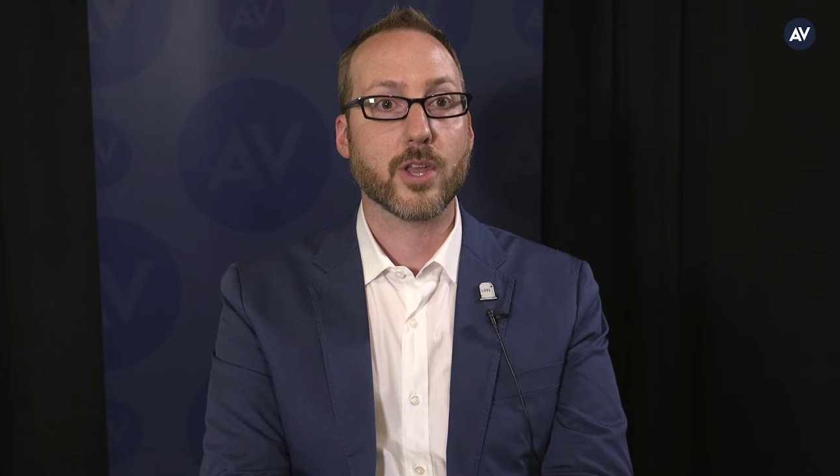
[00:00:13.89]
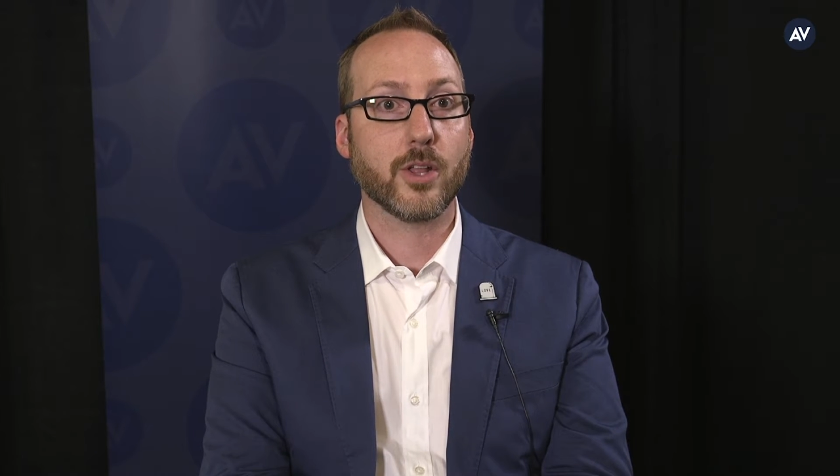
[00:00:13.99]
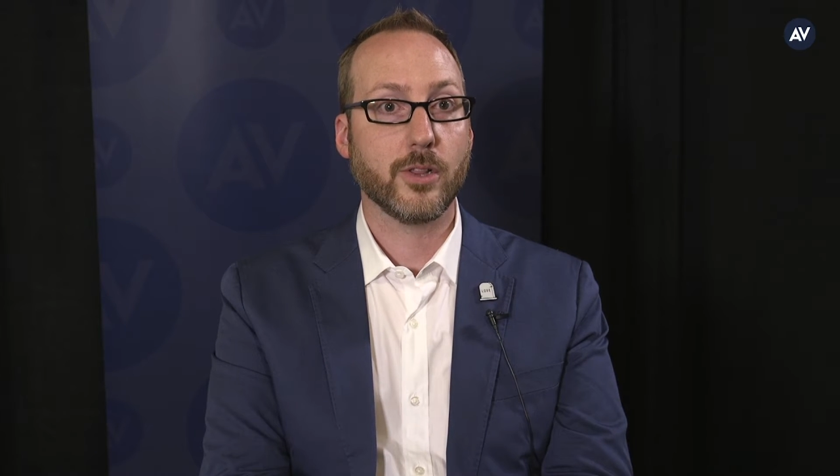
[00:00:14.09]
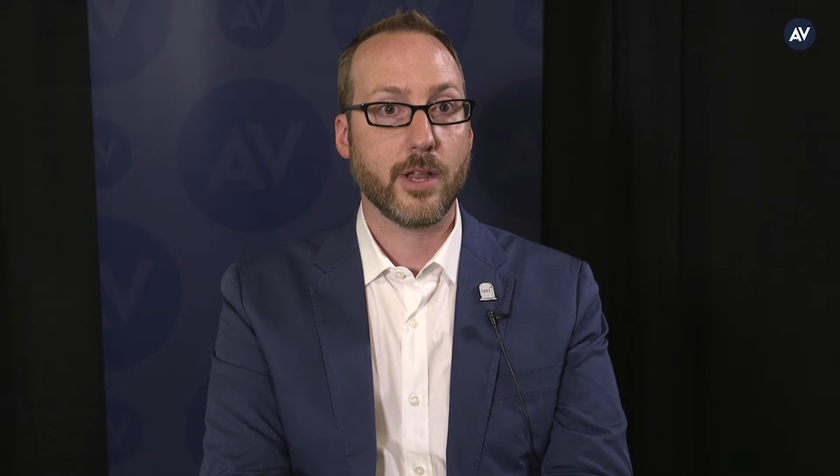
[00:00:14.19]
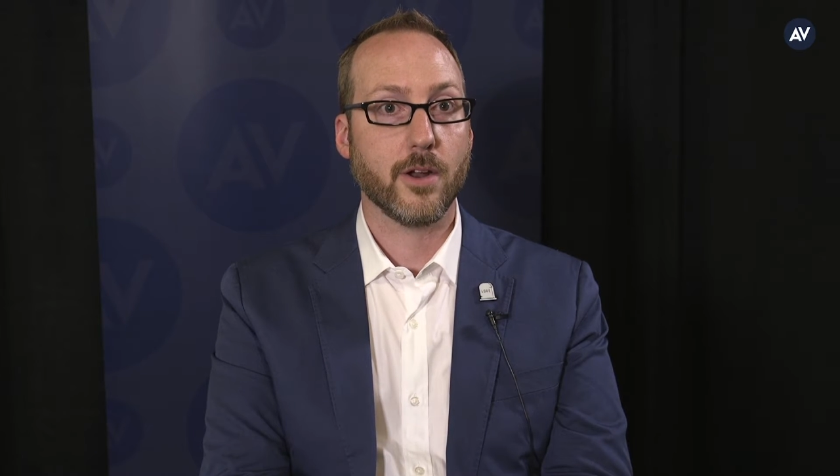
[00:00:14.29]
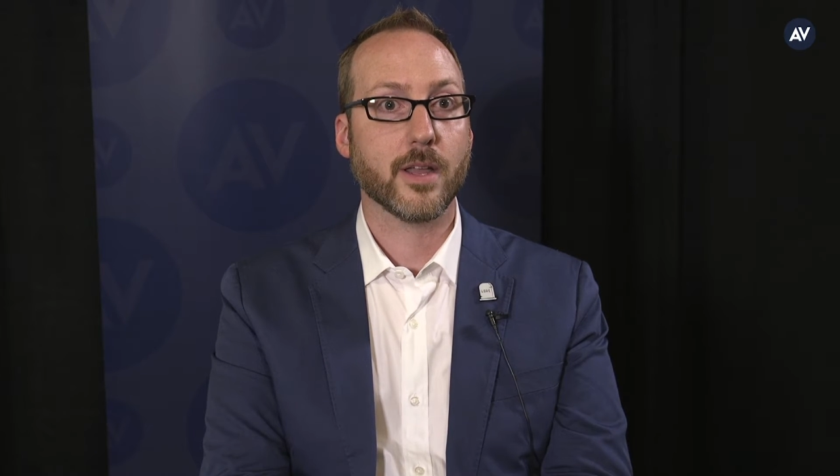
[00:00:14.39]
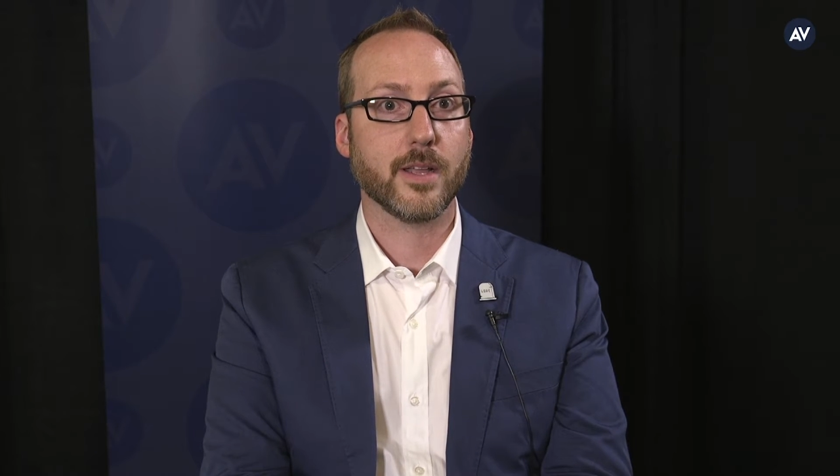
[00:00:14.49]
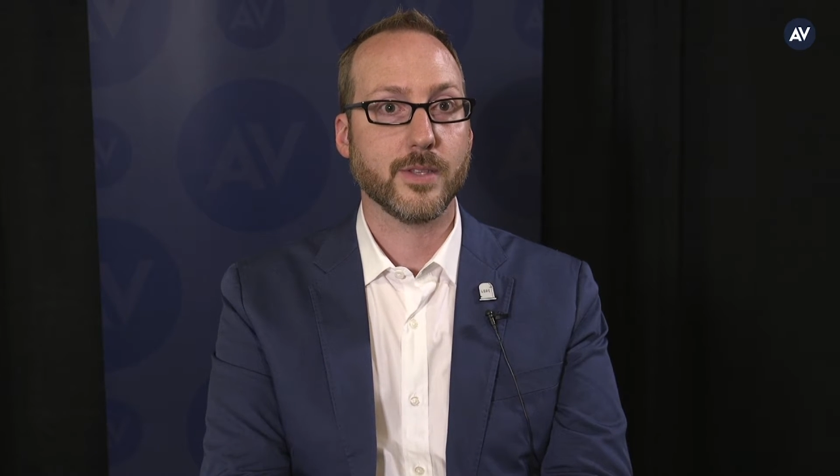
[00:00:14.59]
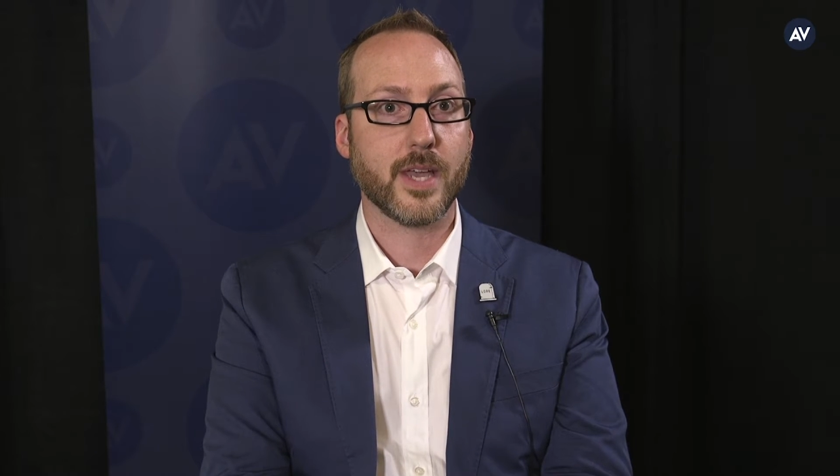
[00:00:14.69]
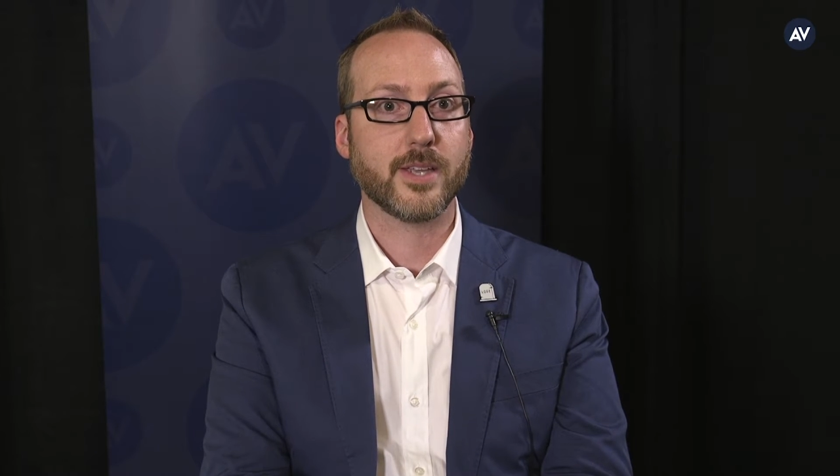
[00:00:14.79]
clear and
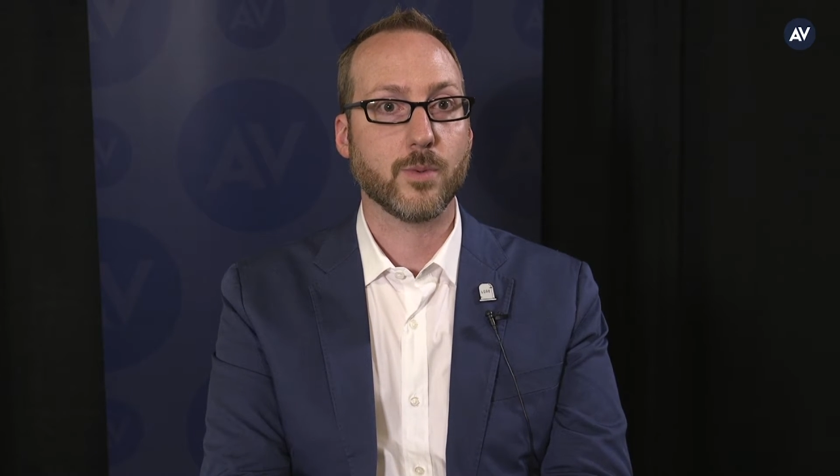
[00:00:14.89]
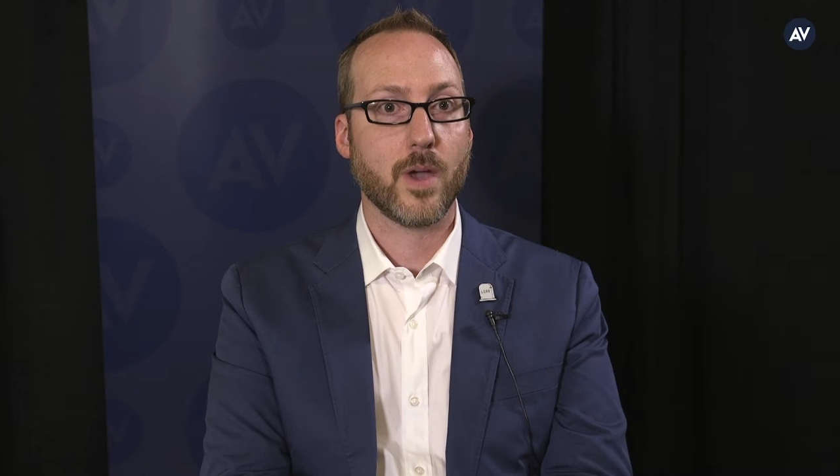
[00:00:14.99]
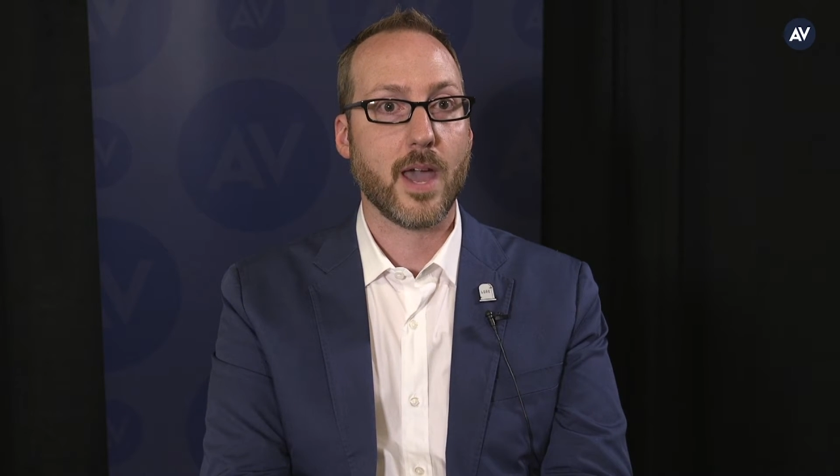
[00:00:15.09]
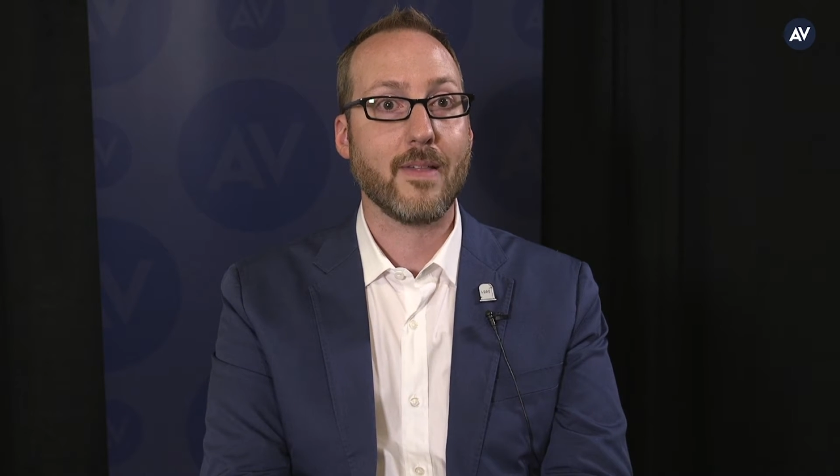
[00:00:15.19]
concise way.